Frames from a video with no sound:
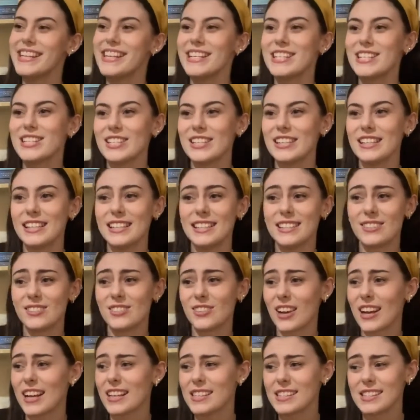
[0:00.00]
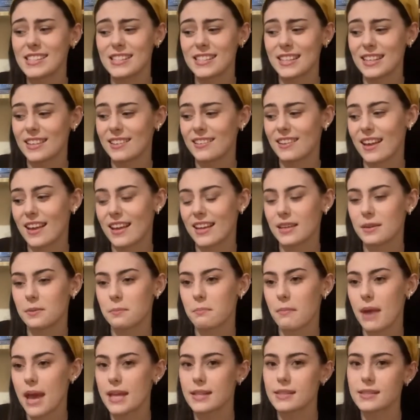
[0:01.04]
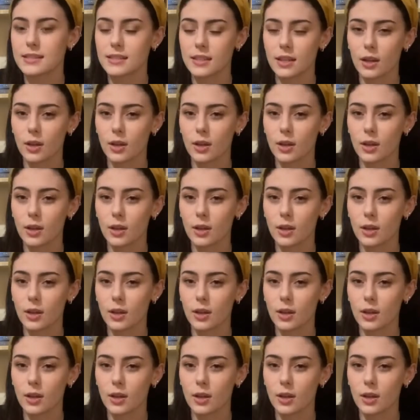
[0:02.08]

She's dressed in like men's